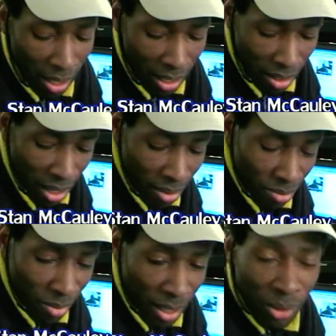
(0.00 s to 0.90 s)
I, I,
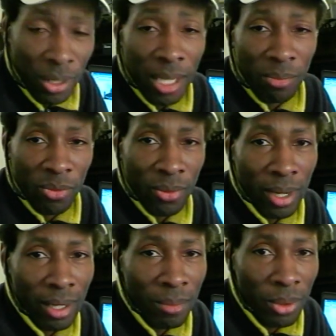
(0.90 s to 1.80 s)
I don't eat before
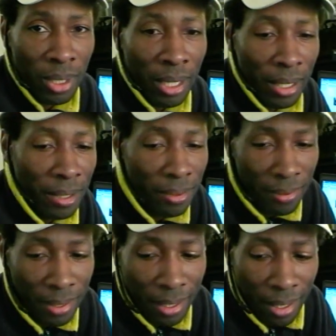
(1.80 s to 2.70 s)
I come on here.
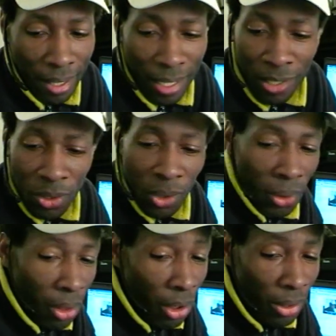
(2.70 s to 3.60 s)
And
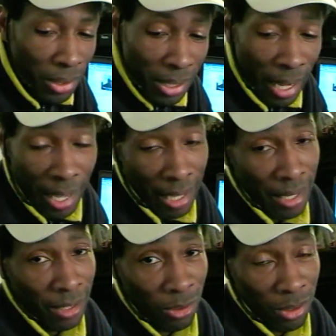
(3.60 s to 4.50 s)
long day,
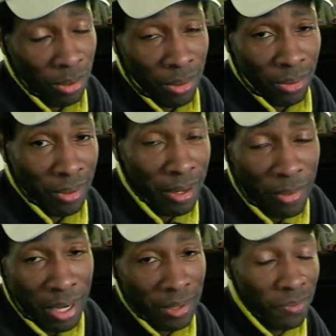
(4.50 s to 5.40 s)
too,
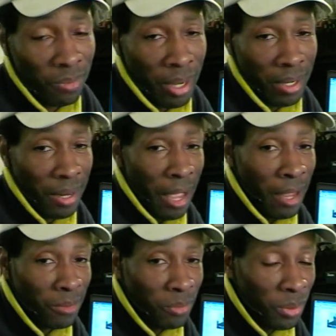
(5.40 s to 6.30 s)
I might, might add.
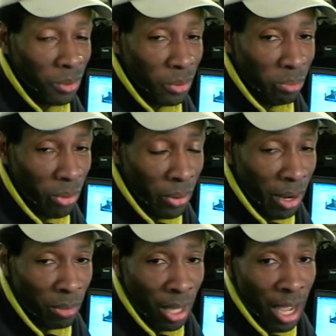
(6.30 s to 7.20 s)
we can do the
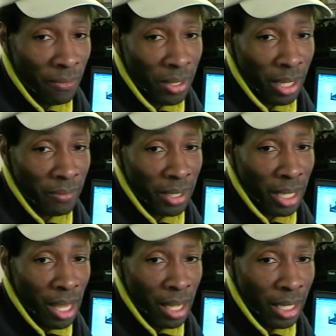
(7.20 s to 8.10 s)
program live at 11
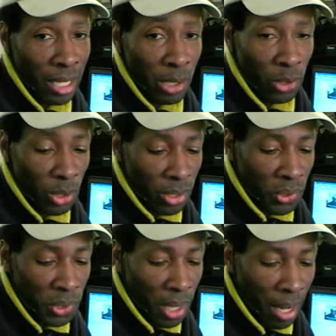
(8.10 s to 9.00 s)
o'clock Eastern
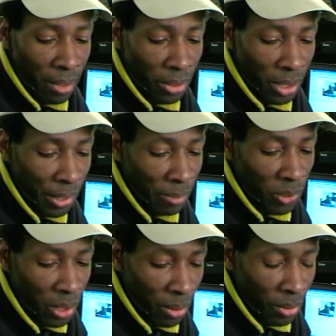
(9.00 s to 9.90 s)
Standard Time
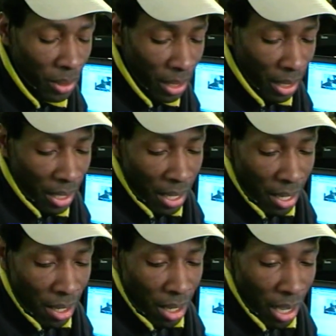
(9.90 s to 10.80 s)
Zone.
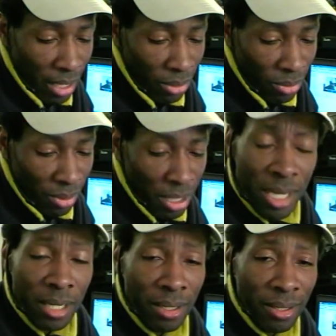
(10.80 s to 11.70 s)
I don't
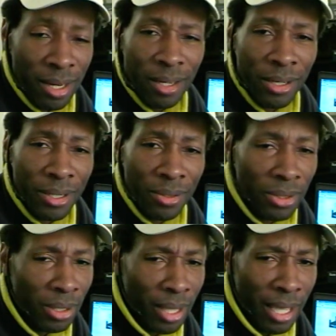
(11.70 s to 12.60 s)
eat dinner
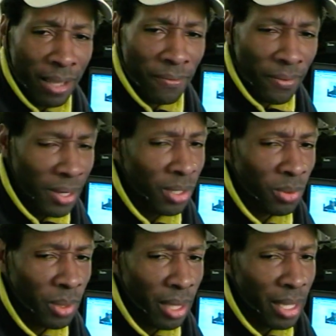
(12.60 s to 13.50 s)
until I get finished
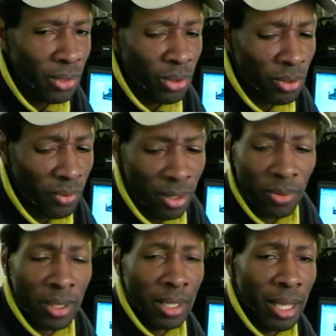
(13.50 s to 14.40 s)
with Light Source
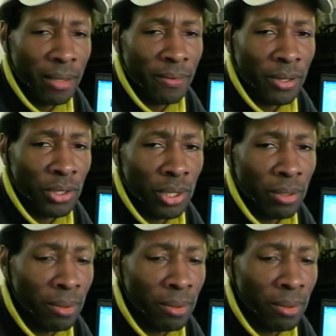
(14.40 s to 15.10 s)
Victory Television.